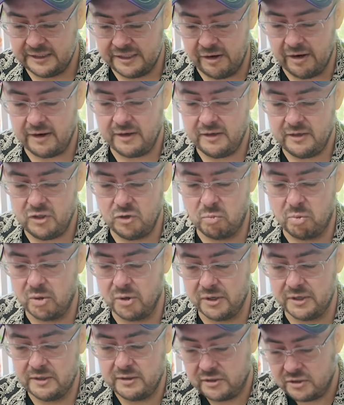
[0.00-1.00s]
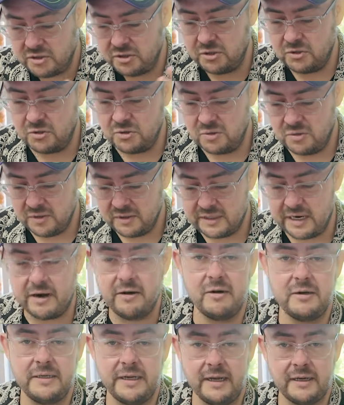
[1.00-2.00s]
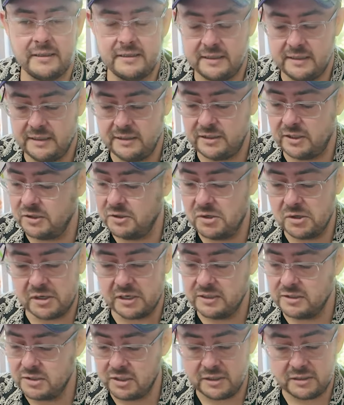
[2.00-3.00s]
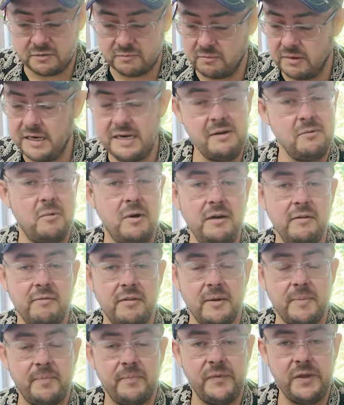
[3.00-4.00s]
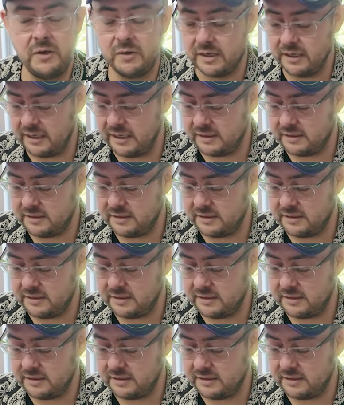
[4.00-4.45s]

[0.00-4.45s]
you, you bought two tarot decks, so you can just read one of them. You can